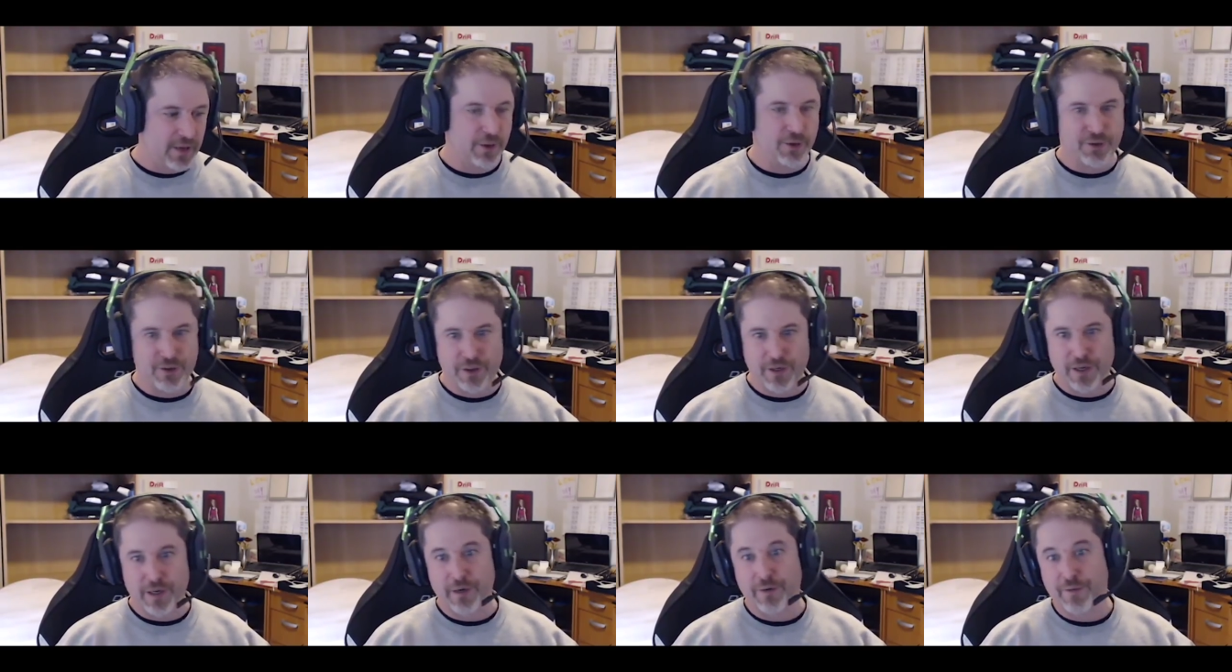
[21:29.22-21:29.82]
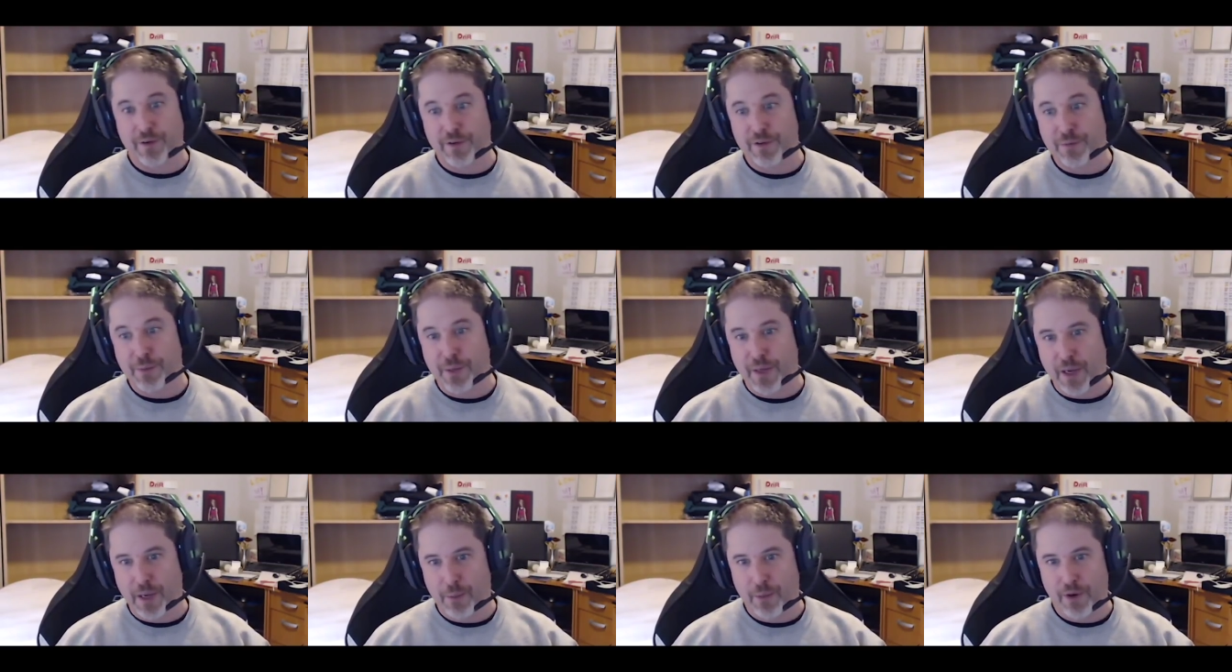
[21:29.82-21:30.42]
you should interview to
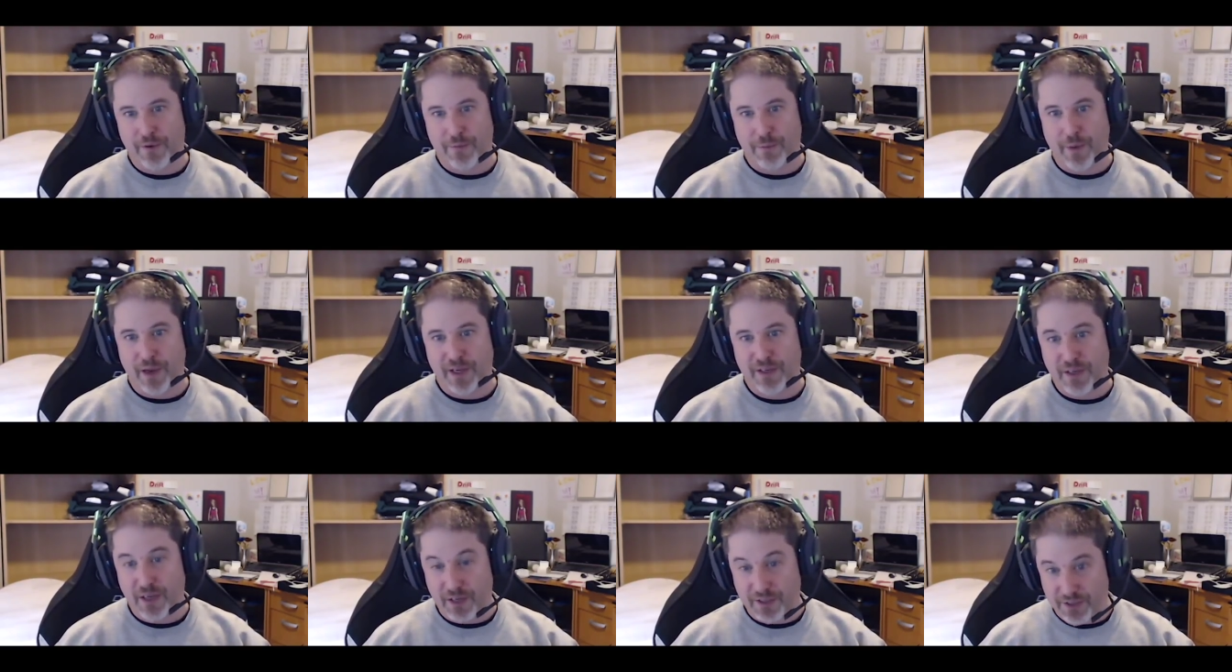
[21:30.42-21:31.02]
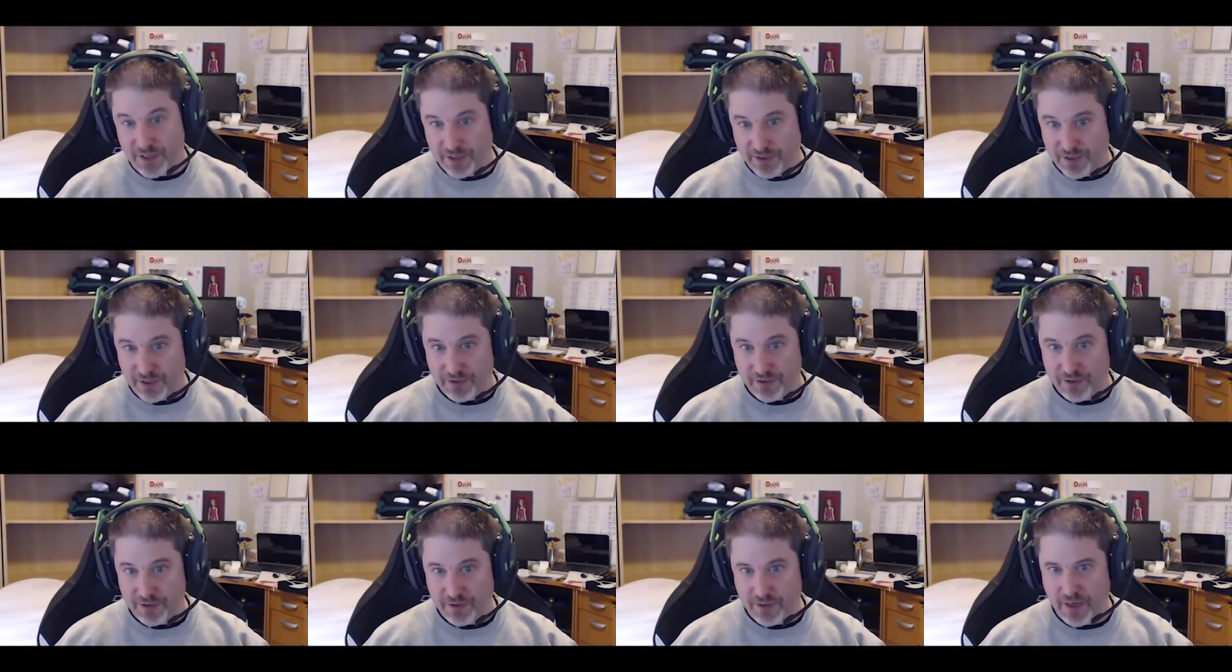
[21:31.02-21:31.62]
become one of my
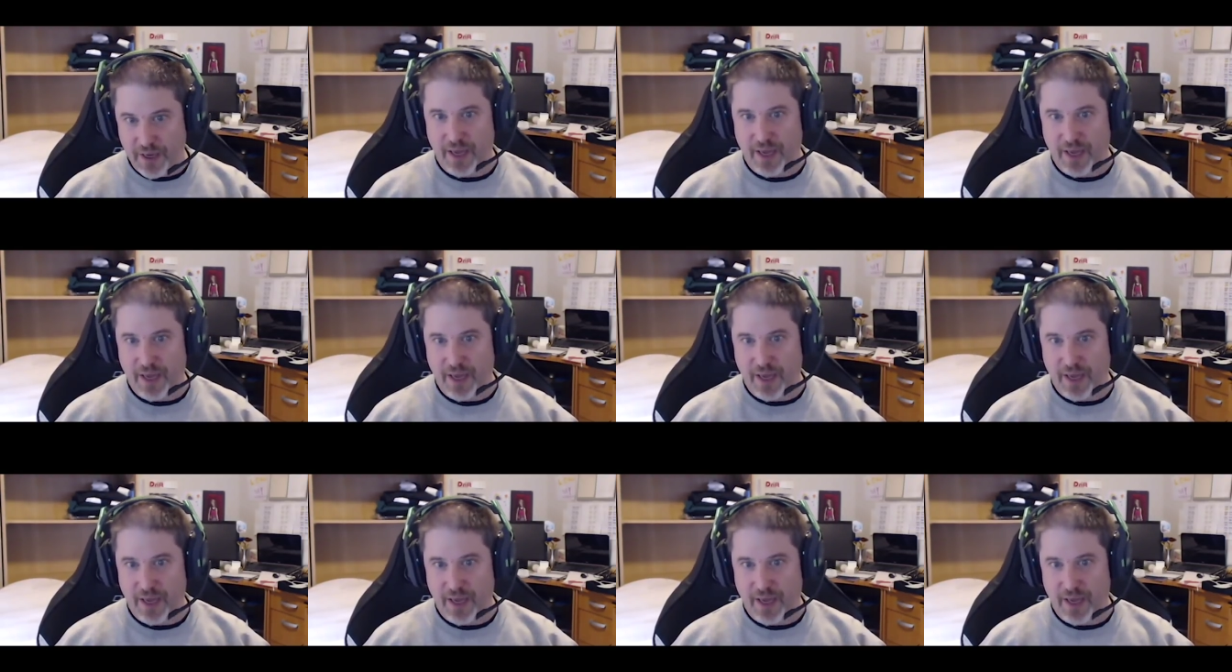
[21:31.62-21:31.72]
assistants.